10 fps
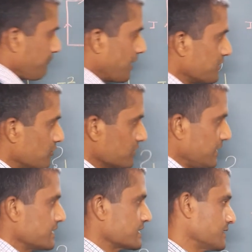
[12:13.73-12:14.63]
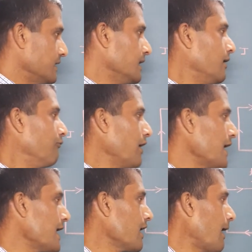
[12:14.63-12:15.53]
find out, that is
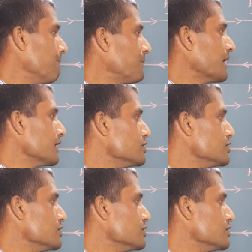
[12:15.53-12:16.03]
a ampere